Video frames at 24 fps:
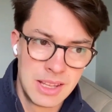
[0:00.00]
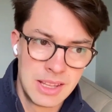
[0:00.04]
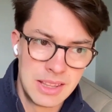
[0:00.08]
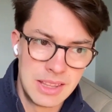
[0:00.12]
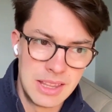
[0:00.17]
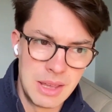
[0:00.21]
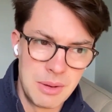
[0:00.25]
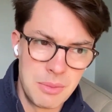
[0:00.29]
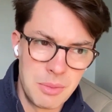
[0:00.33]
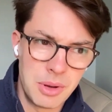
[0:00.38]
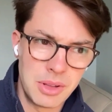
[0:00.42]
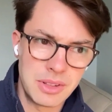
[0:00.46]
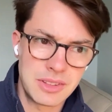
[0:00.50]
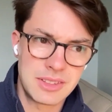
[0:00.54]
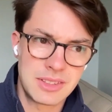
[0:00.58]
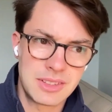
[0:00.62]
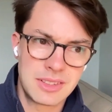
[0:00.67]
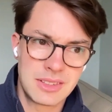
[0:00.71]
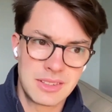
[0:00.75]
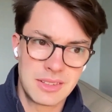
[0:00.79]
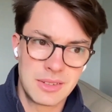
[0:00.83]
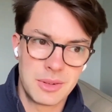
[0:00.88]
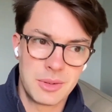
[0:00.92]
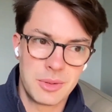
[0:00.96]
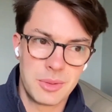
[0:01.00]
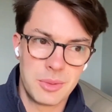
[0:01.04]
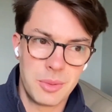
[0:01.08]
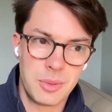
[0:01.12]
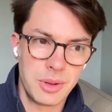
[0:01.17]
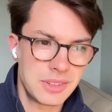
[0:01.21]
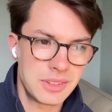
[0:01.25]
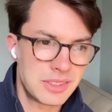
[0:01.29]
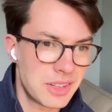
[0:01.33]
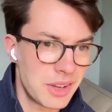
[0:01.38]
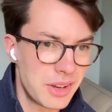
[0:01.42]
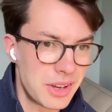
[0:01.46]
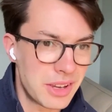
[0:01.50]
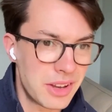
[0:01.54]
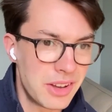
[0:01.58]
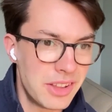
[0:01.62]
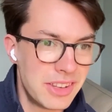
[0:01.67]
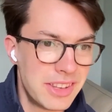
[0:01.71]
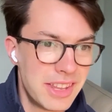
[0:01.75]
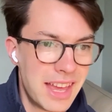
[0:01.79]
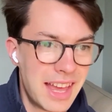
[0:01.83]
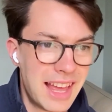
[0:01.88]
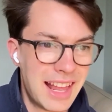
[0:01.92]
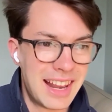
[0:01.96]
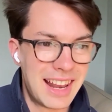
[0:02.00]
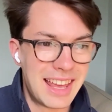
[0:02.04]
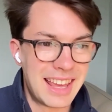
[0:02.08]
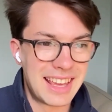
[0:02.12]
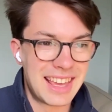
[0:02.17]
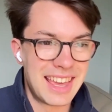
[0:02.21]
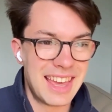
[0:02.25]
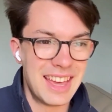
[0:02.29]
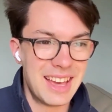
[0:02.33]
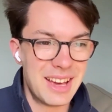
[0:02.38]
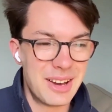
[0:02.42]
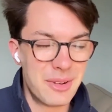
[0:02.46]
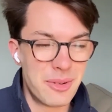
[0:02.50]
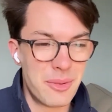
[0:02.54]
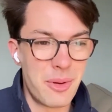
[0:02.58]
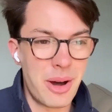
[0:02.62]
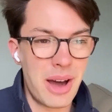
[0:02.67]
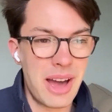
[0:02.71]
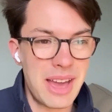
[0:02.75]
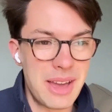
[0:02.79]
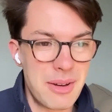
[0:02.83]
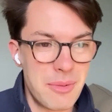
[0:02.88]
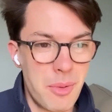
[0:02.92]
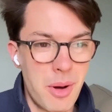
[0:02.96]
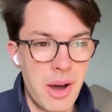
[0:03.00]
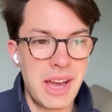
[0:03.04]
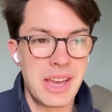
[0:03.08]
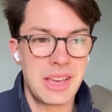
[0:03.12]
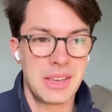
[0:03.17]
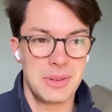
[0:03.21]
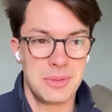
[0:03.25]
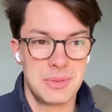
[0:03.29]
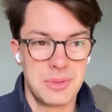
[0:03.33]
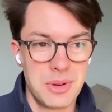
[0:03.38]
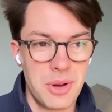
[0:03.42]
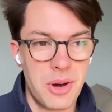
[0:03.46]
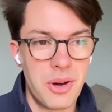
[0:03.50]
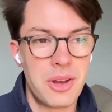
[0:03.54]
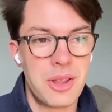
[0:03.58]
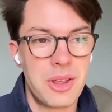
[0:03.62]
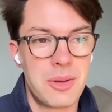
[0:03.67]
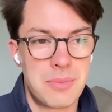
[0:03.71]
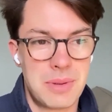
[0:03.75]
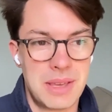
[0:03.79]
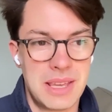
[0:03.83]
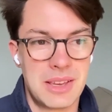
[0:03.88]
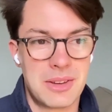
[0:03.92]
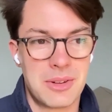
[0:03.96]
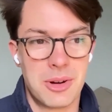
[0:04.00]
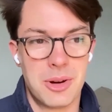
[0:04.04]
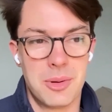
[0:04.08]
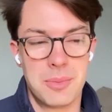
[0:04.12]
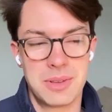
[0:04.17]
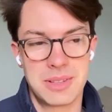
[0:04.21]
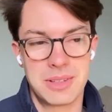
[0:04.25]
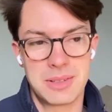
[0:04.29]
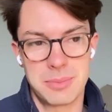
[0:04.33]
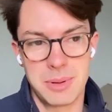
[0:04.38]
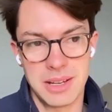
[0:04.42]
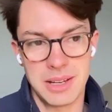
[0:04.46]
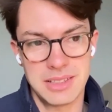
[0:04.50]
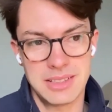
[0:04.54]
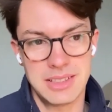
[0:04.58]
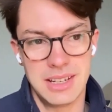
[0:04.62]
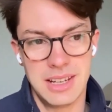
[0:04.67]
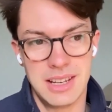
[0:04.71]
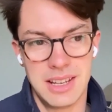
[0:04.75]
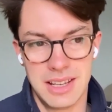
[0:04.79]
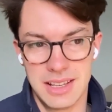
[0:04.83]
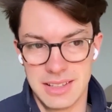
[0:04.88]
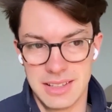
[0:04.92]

then what's going on there? Like, why are you not a B Corp, especially at a